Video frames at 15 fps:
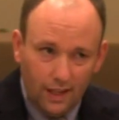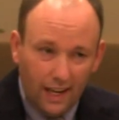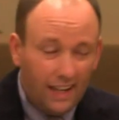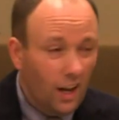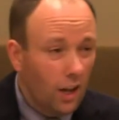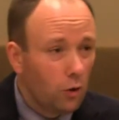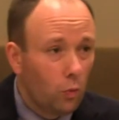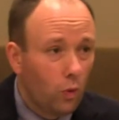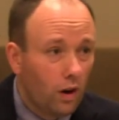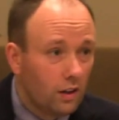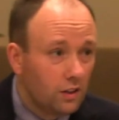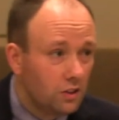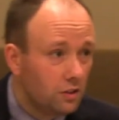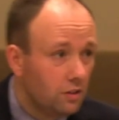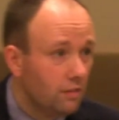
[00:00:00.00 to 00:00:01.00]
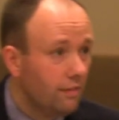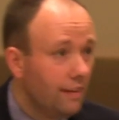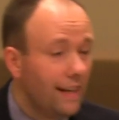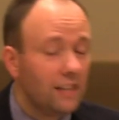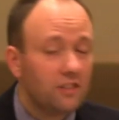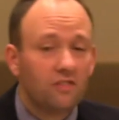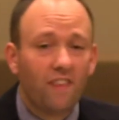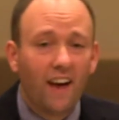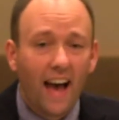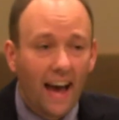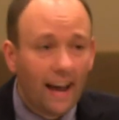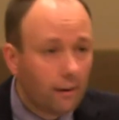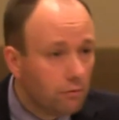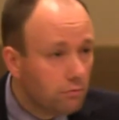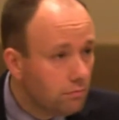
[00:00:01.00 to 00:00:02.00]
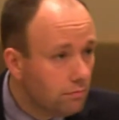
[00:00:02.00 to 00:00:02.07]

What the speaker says: In other words, it's fine,